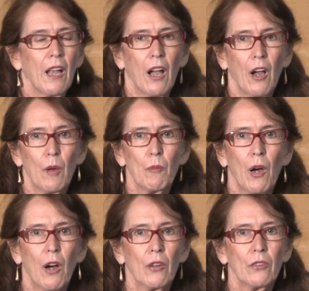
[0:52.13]

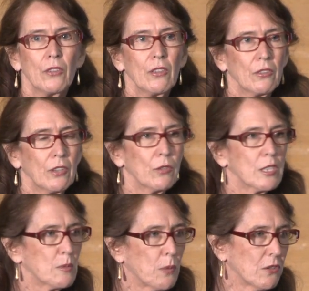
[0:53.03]
on the
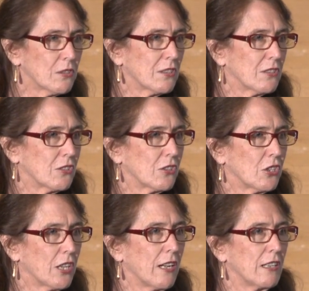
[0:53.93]
responses to
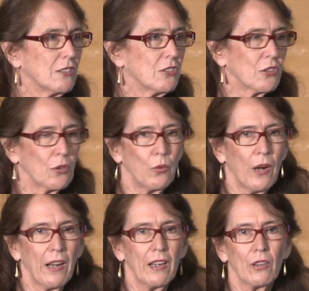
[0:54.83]
change, the
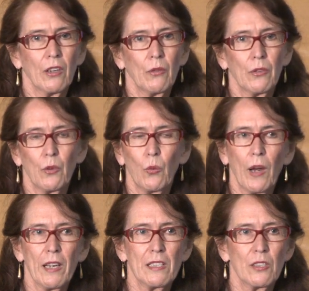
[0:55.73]

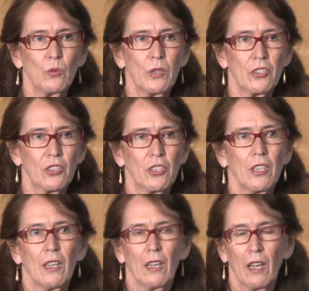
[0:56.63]
ways in which